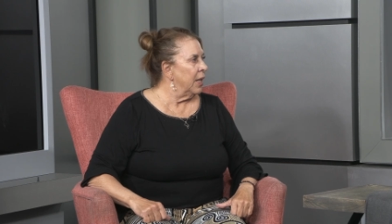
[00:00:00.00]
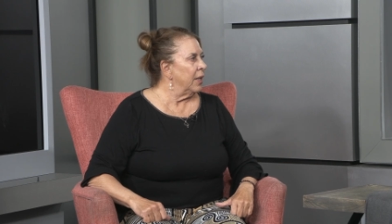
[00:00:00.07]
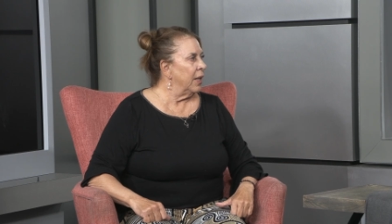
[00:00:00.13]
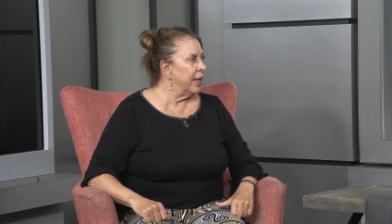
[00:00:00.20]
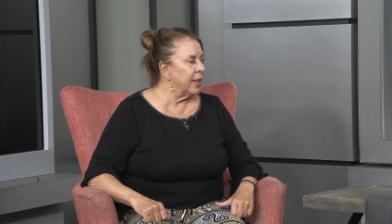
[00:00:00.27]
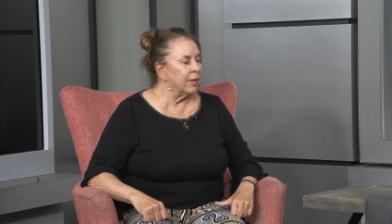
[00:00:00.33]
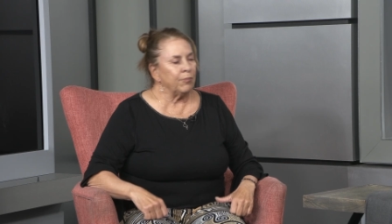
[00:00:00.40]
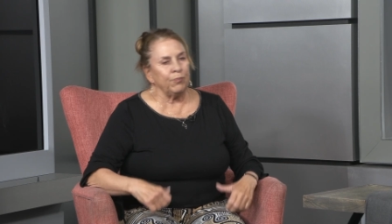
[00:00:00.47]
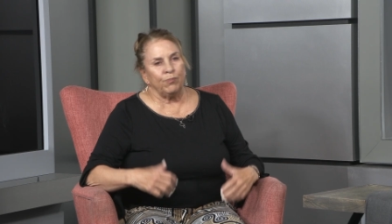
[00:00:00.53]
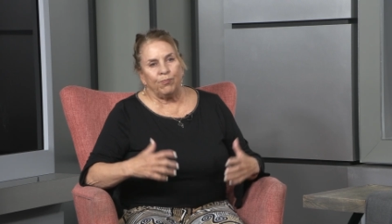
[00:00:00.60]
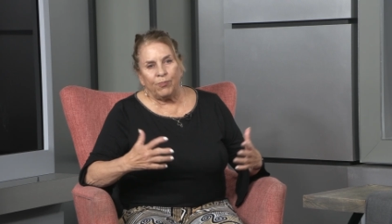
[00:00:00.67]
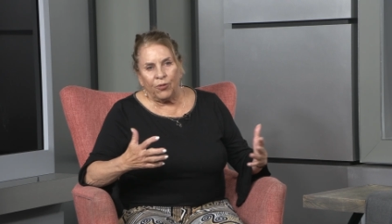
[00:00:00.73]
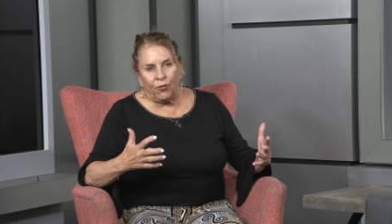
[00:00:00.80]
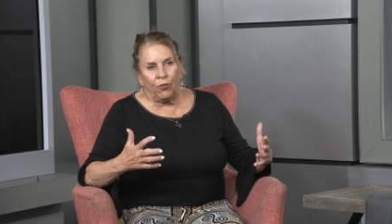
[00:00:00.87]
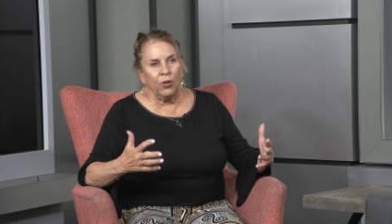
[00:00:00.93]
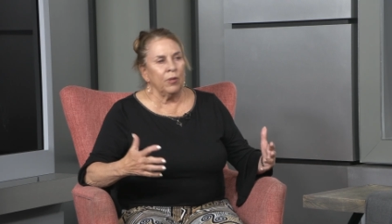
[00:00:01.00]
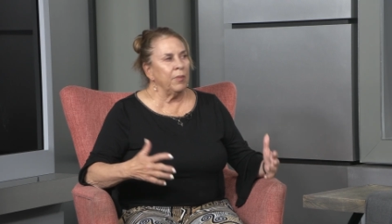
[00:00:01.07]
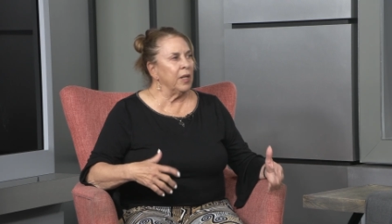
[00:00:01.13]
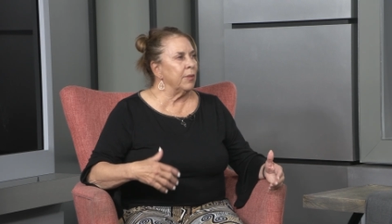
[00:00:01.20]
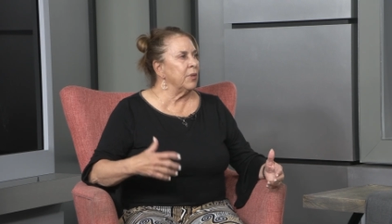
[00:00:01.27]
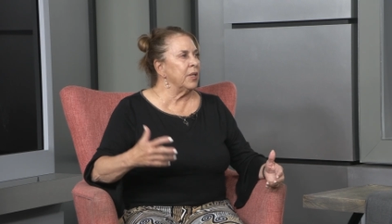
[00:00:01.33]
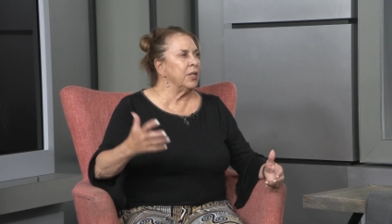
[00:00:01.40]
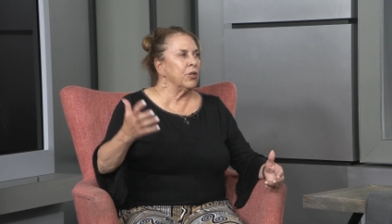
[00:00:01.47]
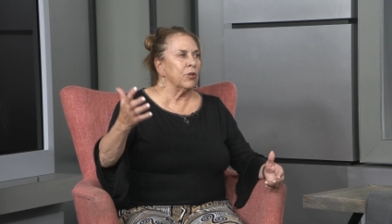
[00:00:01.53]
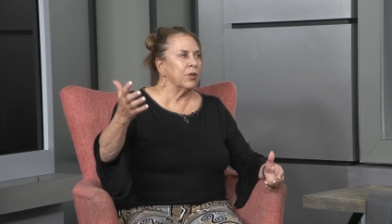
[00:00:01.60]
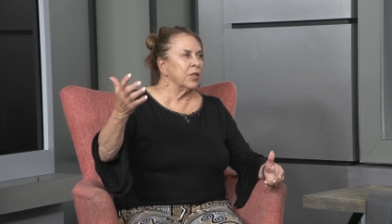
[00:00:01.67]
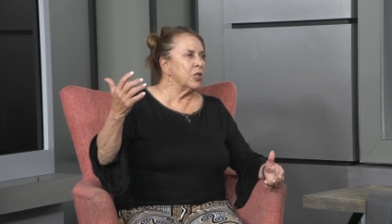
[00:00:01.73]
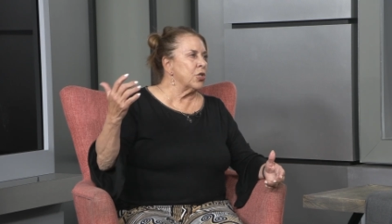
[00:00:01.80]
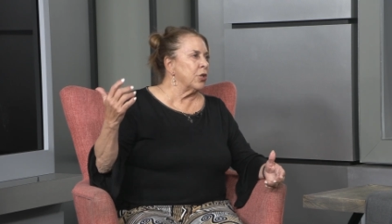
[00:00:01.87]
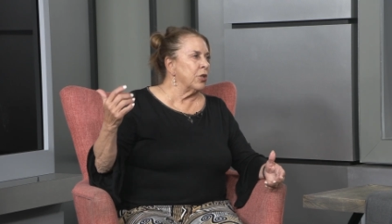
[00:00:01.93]
Like, before, maybe you're in
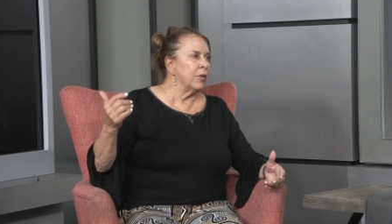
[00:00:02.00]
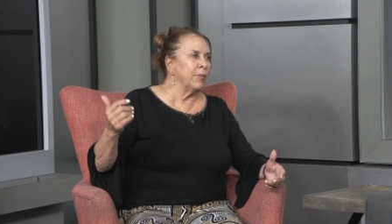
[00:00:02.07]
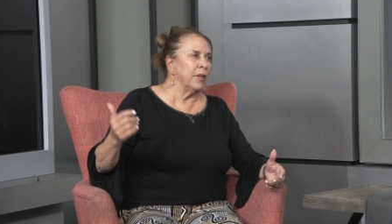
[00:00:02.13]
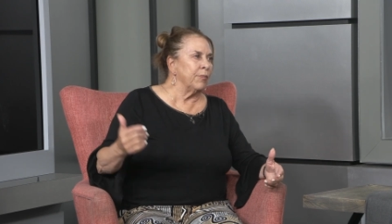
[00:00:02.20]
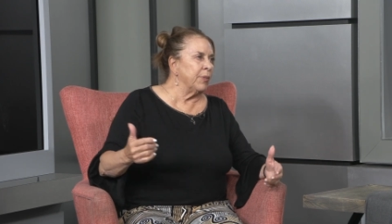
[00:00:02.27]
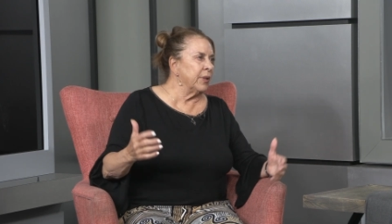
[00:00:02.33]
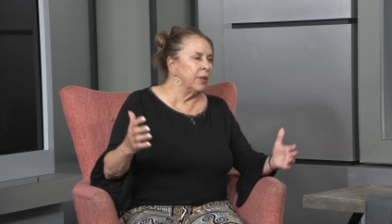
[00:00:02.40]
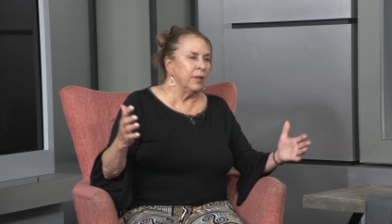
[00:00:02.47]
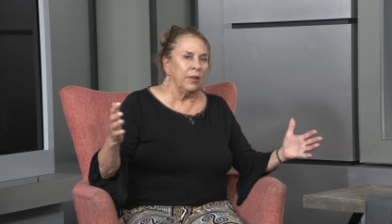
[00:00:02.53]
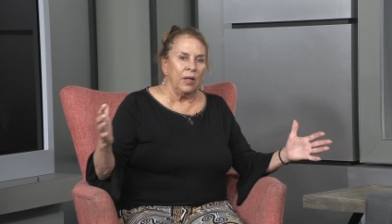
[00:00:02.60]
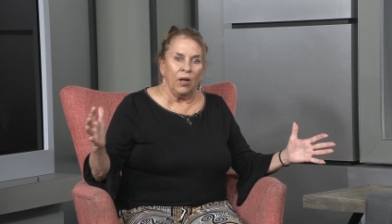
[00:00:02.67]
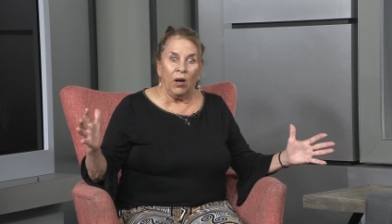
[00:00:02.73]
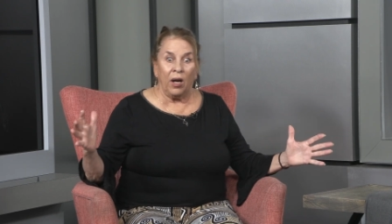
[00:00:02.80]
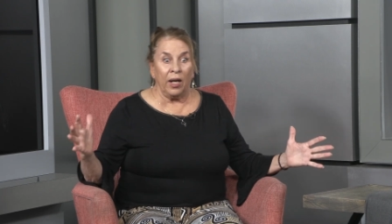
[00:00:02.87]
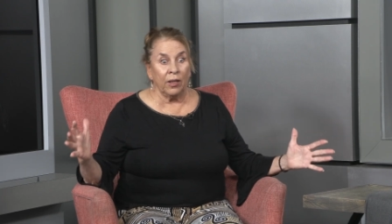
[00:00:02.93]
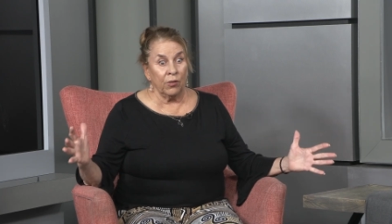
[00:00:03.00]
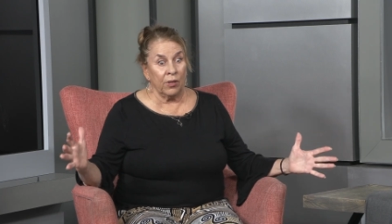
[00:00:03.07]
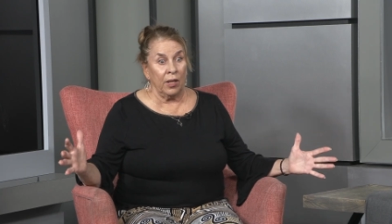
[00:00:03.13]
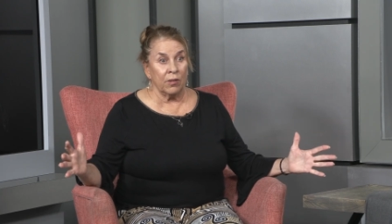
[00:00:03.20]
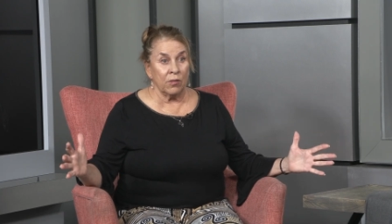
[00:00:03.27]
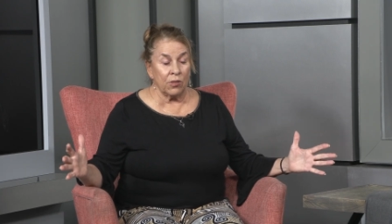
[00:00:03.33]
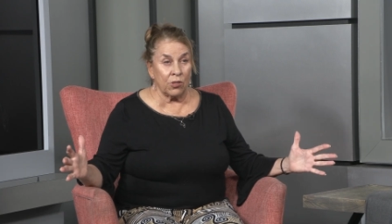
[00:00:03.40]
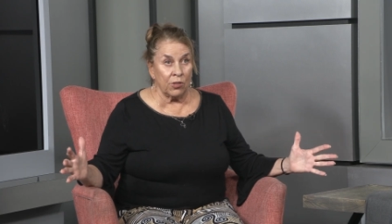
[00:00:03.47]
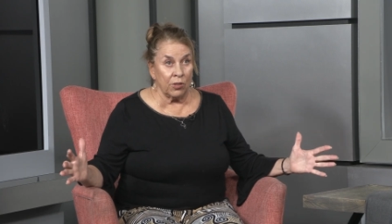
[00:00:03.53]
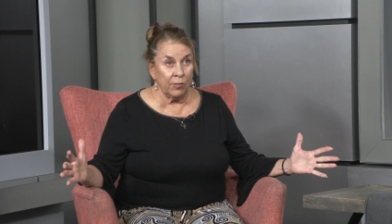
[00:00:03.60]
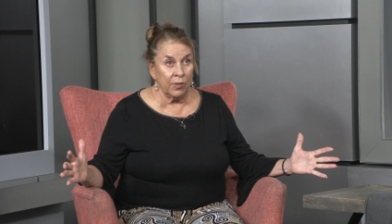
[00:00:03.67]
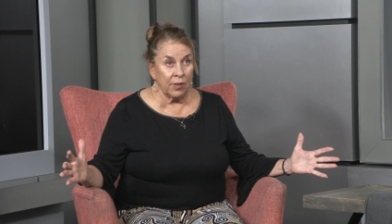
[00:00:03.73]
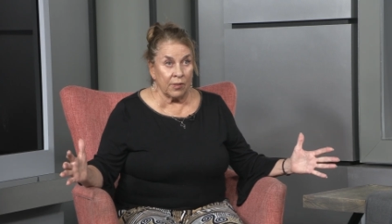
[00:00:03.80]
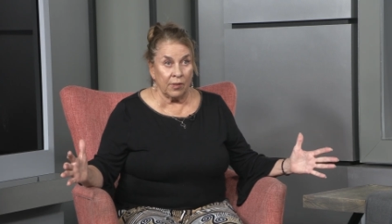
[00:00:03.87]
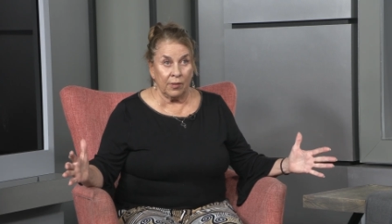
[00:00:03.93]
a tournament, but I go down those
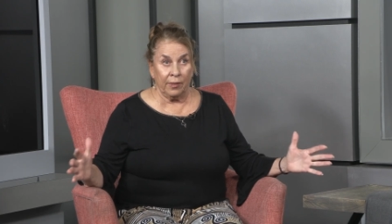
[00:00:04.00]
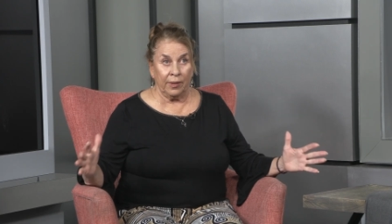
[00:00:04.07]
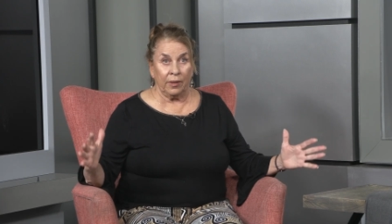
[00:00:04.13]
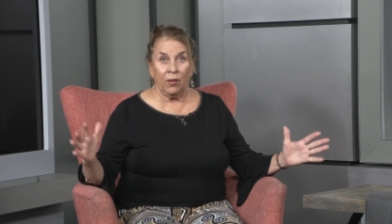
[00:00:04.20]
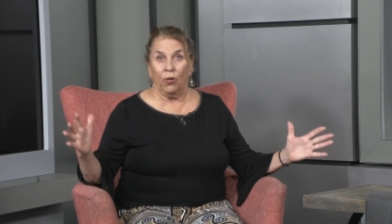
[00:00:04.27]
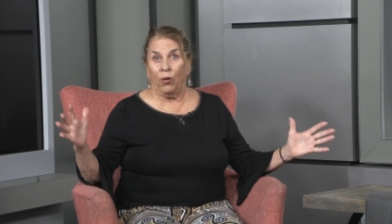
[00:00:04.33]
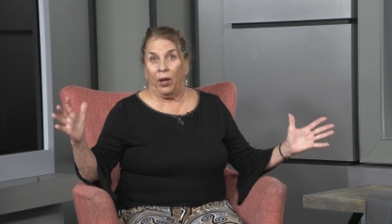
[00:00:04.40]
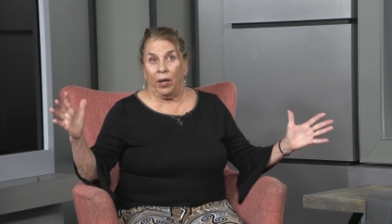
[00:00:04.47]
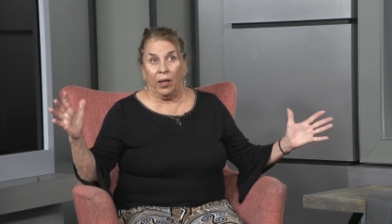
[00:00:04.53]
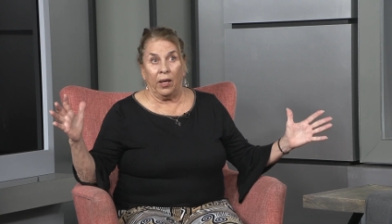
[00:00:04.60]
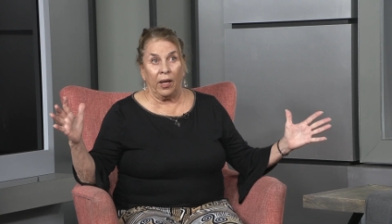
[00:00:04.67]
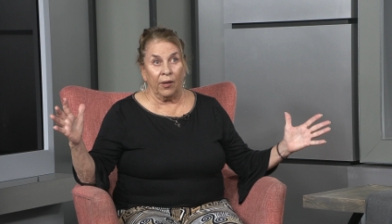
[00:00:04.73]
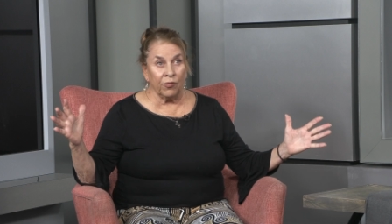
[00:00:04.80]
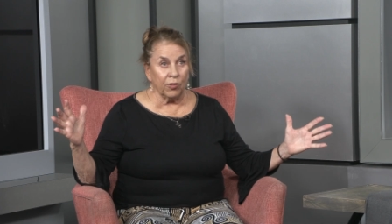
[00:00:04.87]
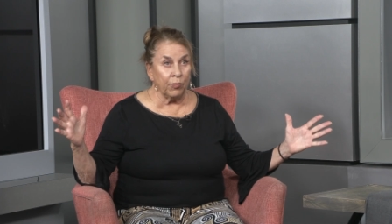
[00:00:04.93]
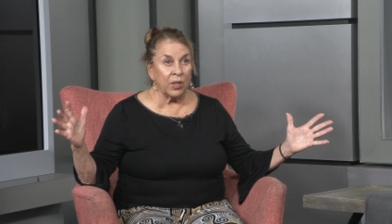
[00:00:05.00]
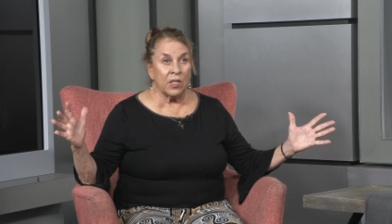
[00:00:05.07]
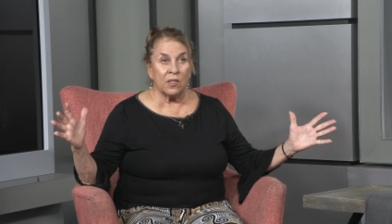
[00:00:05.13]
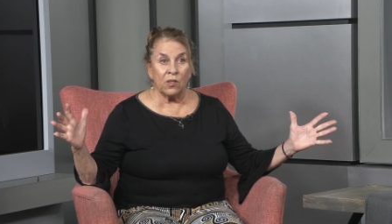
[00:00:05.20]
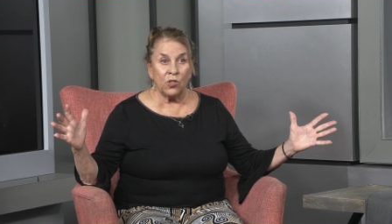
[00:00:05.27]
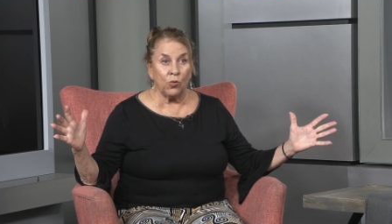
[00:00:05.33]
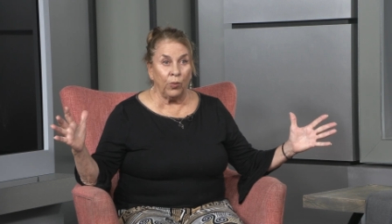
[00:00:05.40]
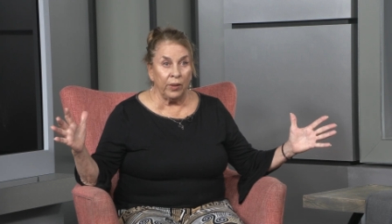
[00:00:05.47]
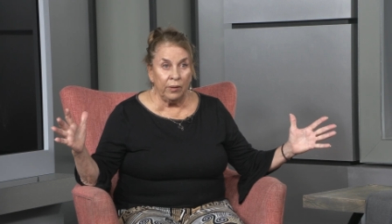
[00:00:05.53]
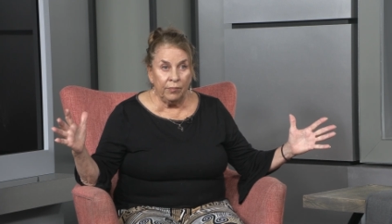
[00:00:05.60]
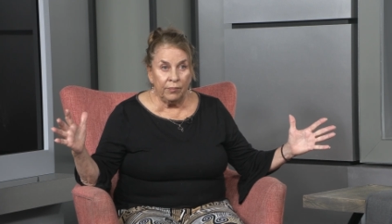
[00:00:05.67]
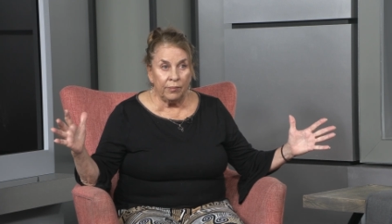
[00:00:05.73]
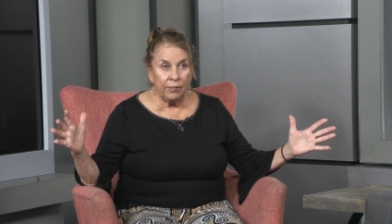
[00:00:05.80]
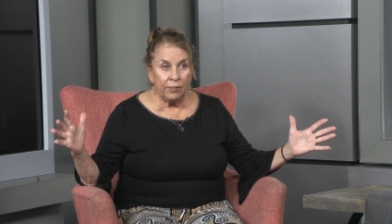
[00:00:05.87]
tournaments and I'm like, okay, everybody's a twin.